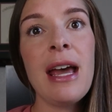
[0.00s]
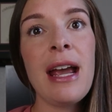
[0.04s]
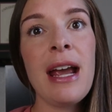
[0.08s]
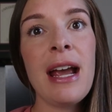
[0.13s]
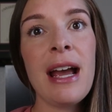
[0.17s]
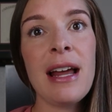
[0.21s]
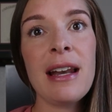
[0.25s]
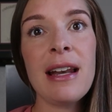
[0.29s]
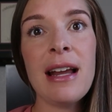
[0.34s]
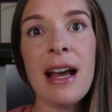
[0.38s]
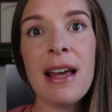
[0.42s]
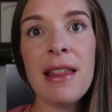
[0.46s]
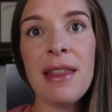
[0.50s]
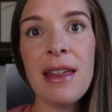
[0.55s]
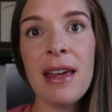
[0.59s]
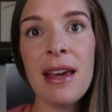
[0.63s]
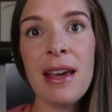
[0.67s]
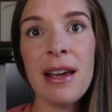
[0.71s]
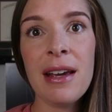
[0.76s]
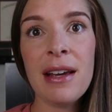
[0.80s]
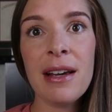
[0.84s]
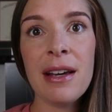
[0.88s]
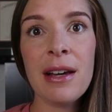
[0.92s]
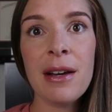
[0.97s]
And I
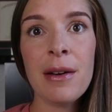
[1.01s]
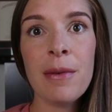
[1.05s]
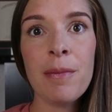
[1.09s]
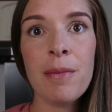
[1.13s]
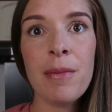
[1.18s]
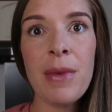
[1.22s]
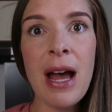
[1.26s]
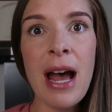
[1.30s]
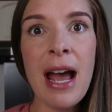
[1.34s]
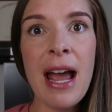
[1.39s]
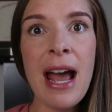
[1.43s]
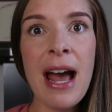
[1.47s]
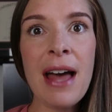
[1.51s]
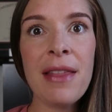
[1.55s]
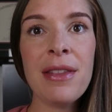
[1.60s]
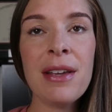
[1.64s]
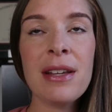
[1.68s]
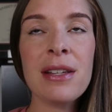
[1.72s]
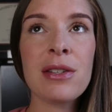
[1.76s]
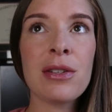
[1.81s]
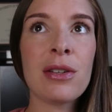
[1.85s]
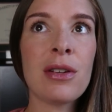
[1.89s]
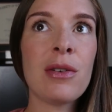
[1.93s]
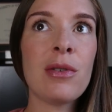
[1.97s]
think I had
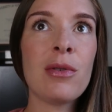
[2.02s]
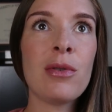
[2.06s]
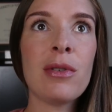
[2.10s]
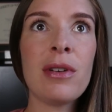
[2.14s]
this